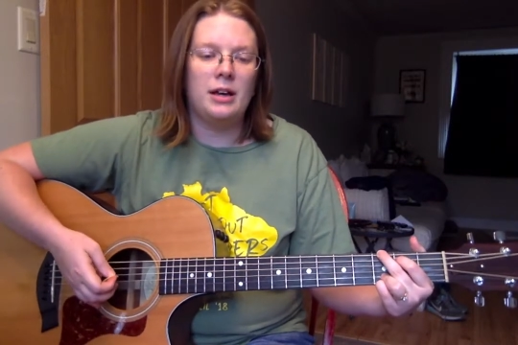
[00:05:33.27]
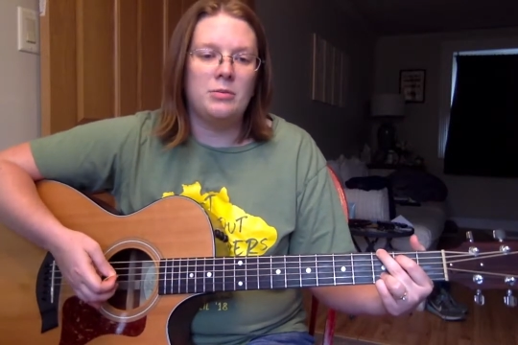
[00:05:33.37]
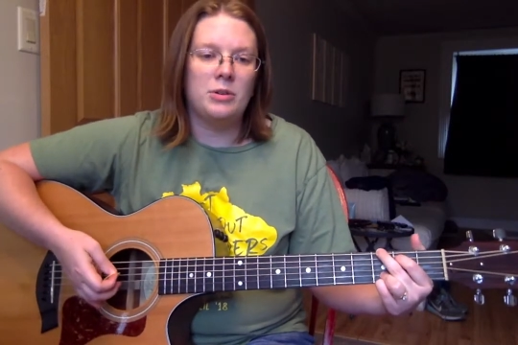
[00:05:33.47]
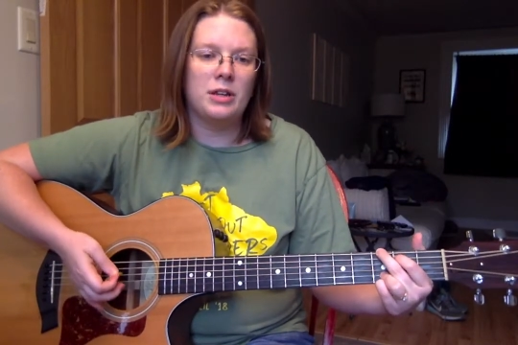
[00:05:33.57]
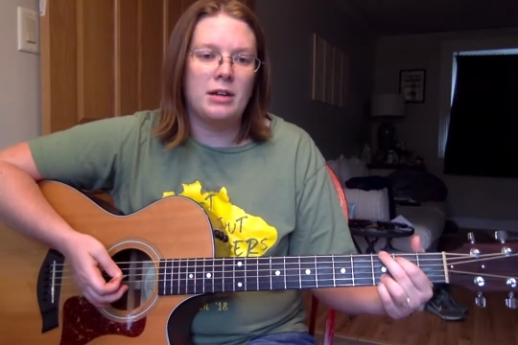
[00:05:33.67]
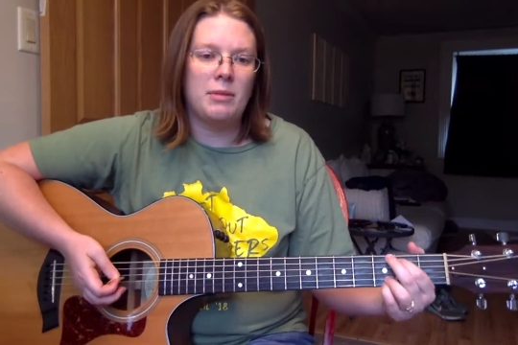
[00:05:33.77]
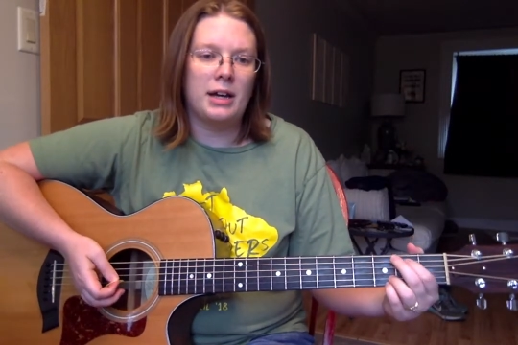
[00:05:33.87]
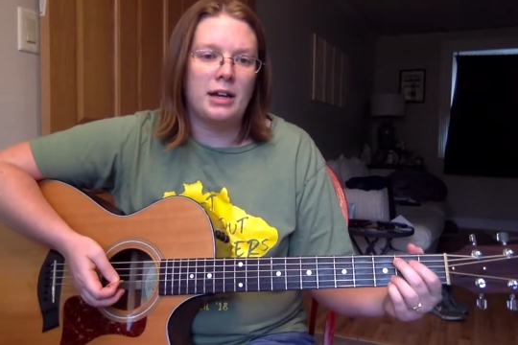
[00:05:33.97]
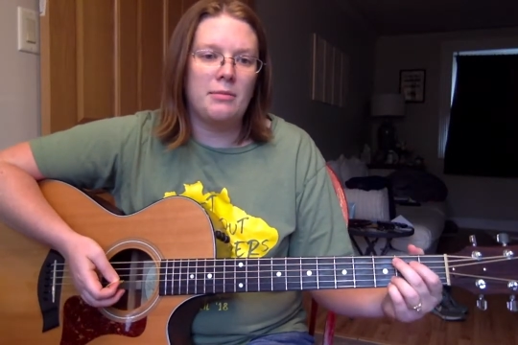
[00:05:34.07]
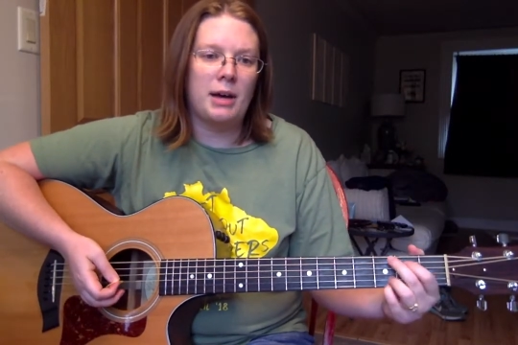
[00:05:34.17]
or they
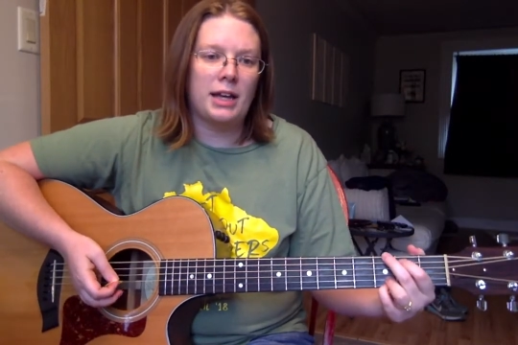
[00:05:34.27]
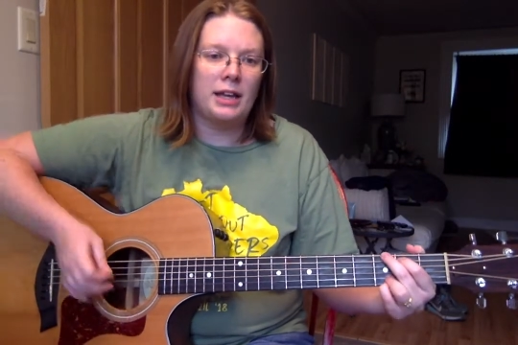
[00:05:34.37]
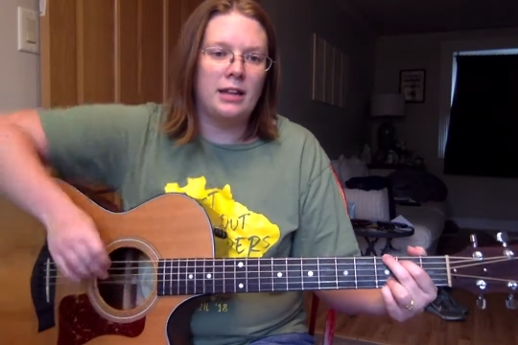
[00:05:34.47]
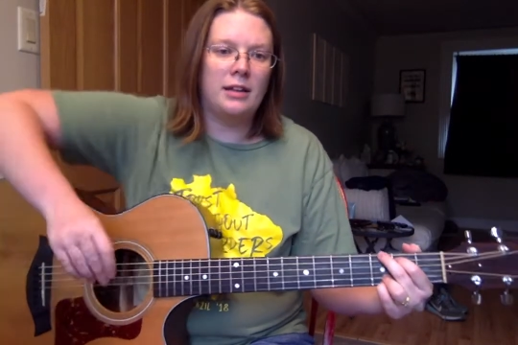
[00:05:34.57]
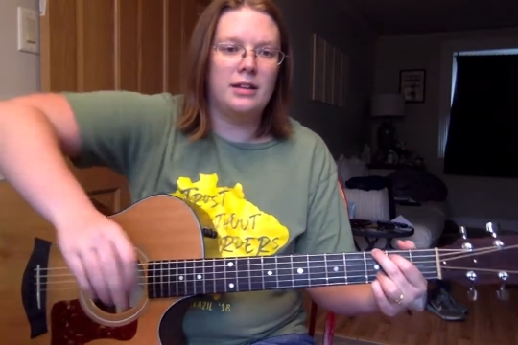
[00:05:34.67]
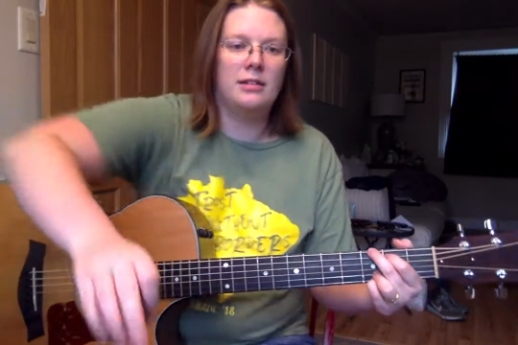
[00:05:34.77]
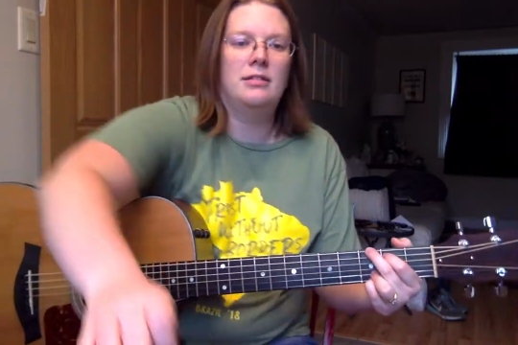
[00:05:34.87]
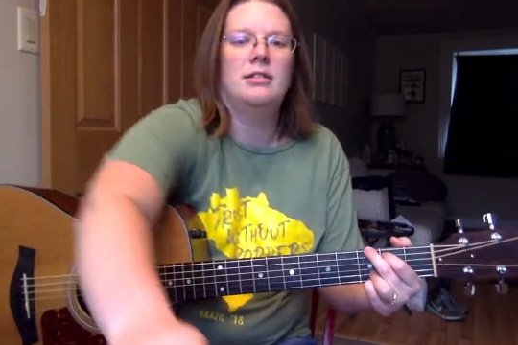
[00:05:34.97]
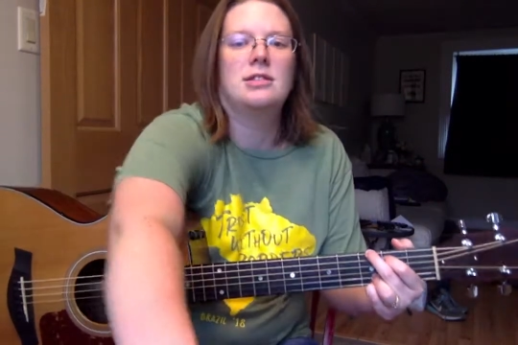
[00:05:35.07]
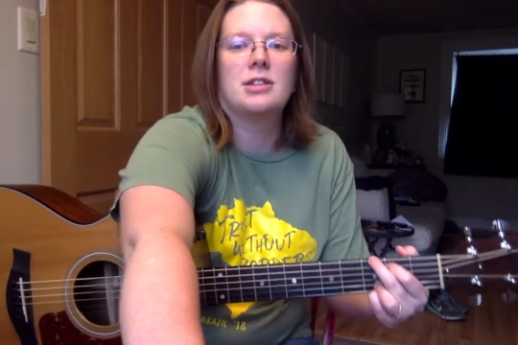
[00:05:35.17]
might come back in,
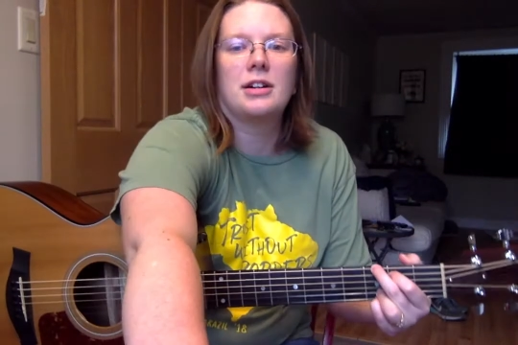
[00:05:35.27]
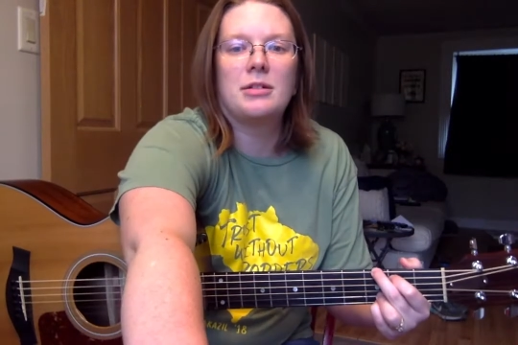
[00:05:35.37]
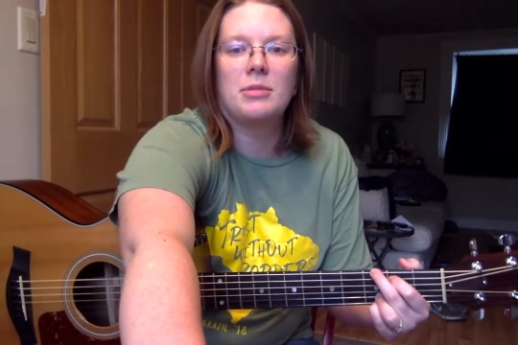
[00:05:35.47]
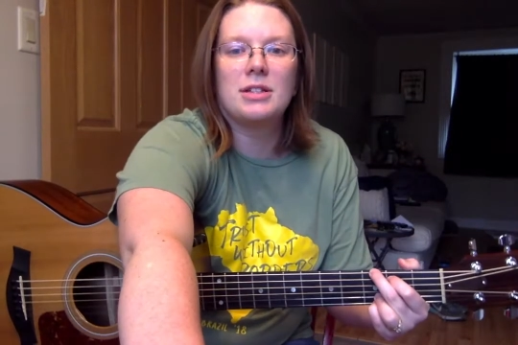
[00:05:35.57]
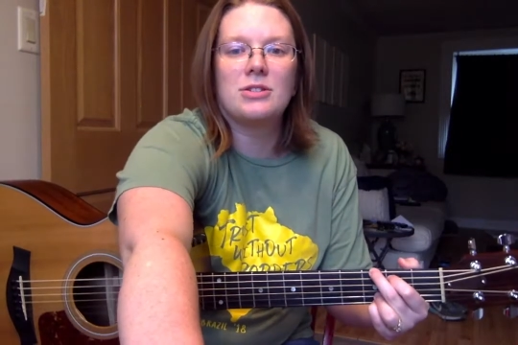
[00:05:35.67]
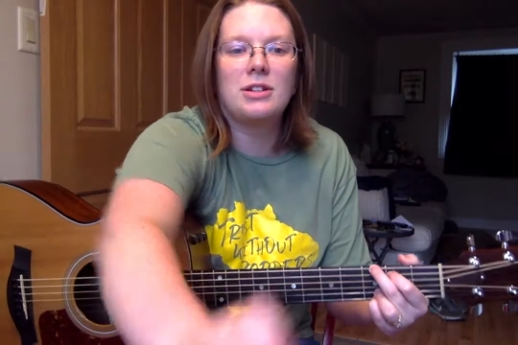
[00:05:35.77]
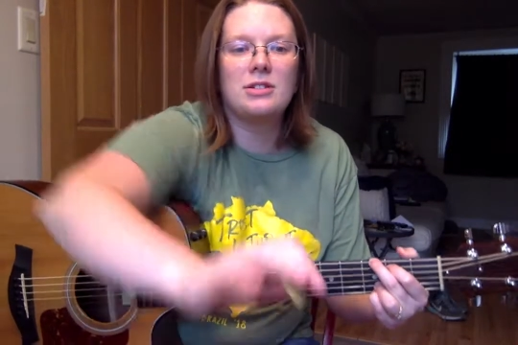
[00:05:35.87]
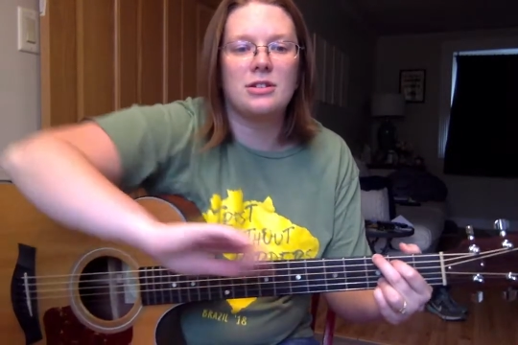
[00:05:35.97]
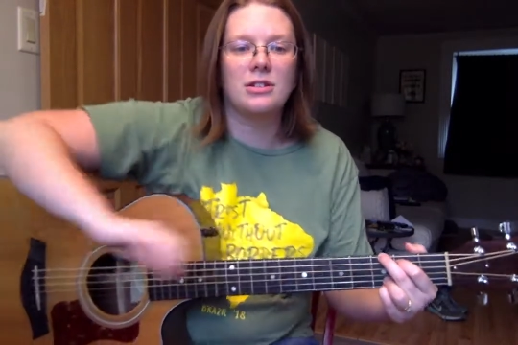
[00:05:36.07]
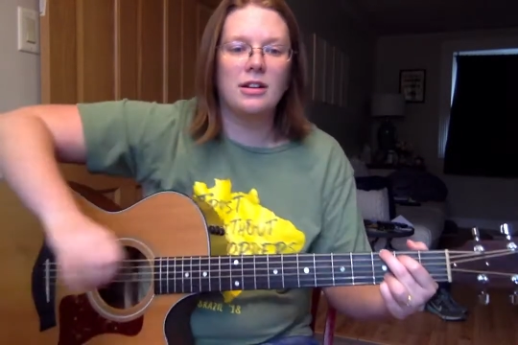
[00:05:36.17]
sorry, my screen's
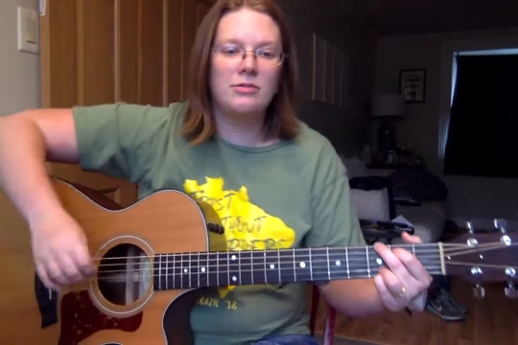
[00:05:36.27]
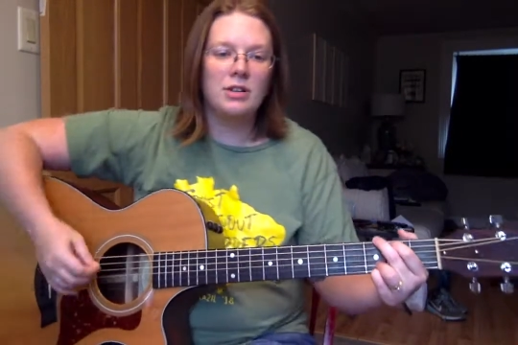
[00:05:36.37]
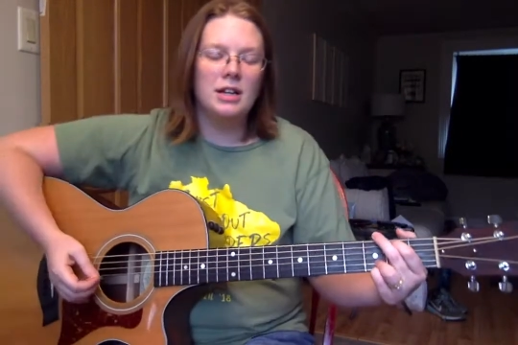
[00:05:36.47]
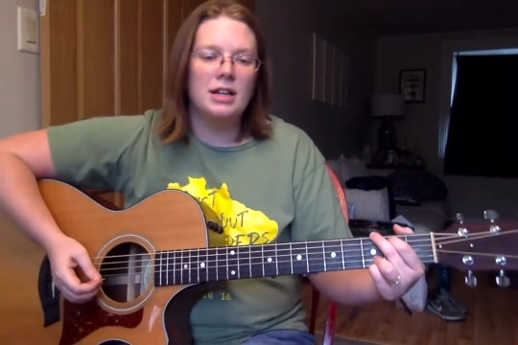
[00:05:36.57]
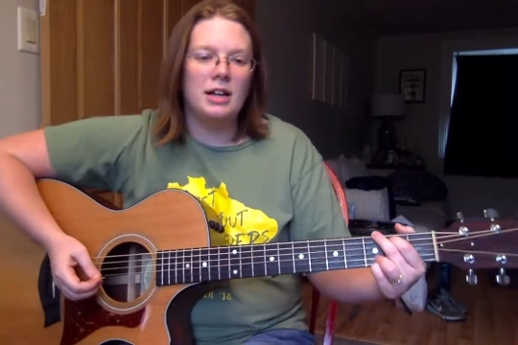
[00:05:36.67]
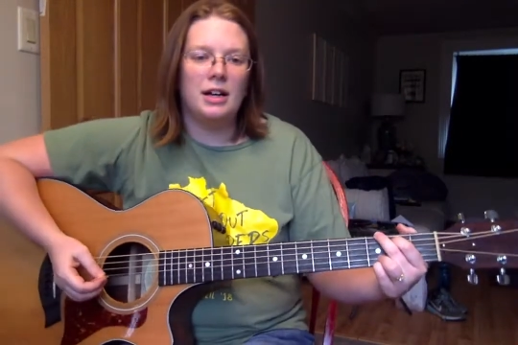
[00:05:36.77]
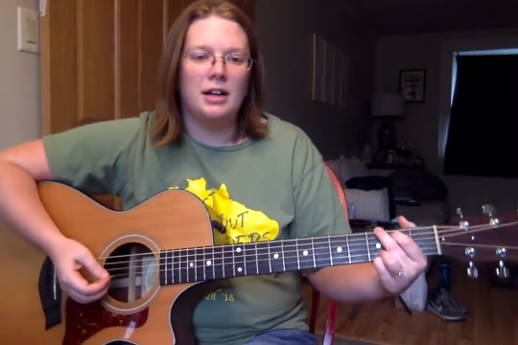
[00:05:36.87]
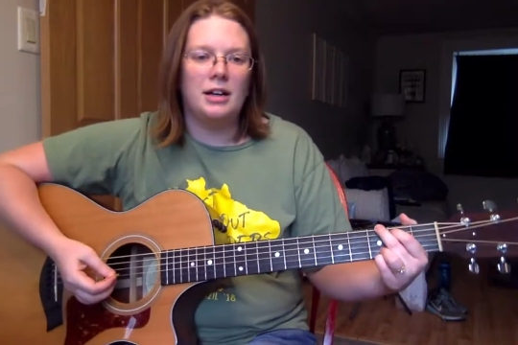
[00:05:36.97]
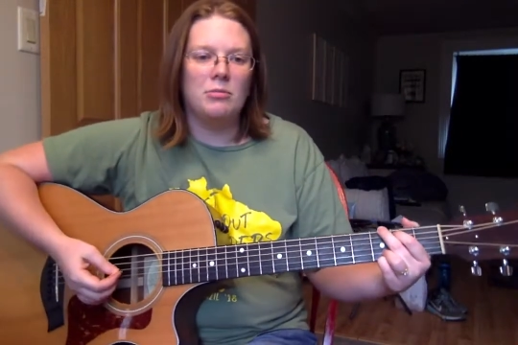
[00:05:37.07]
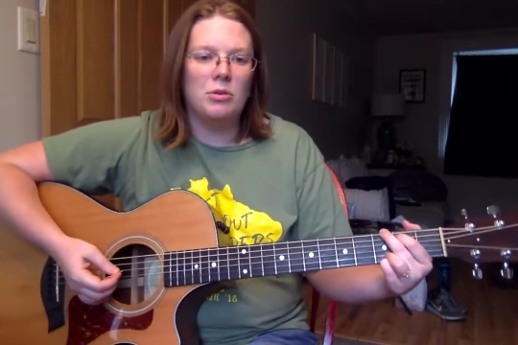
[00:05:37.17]
turned off,
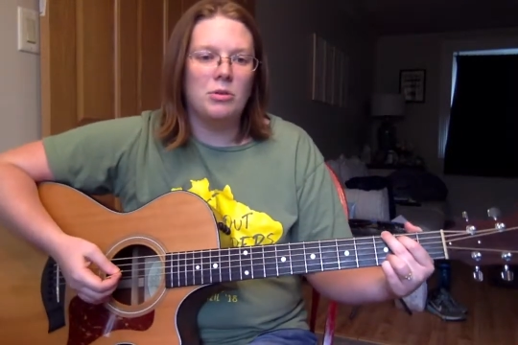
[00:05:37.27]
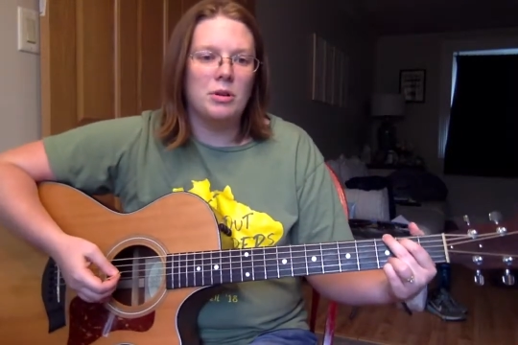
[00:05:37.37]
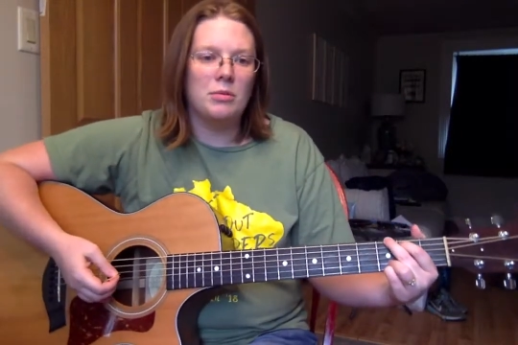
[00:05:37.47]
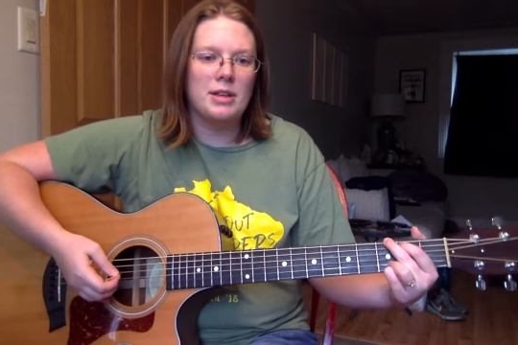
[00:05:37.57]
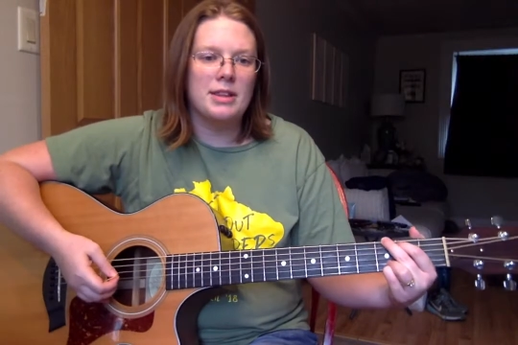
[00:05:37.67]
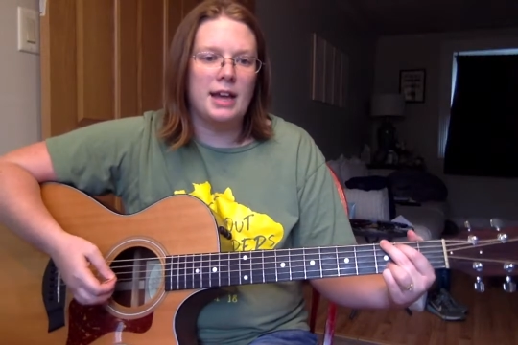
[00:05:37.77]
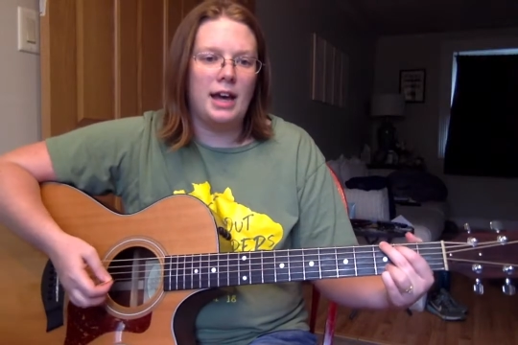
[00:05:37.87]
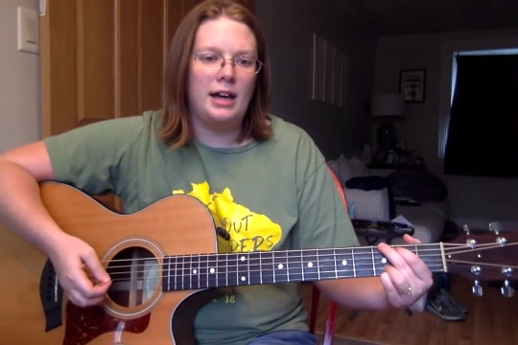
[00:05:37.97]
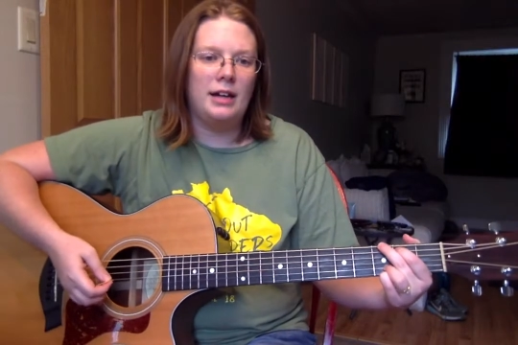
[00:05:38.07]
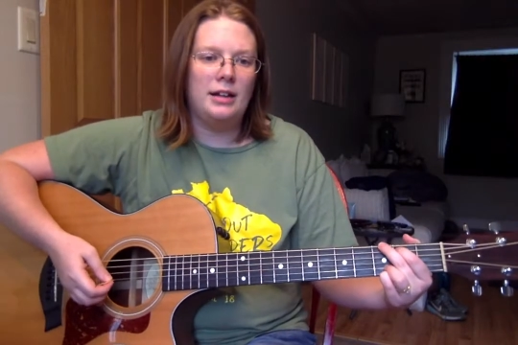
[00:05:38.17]
or with
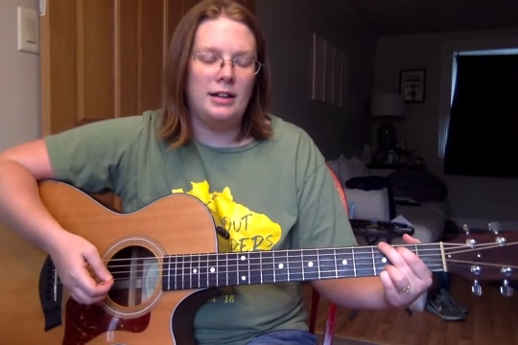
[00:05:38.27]
that,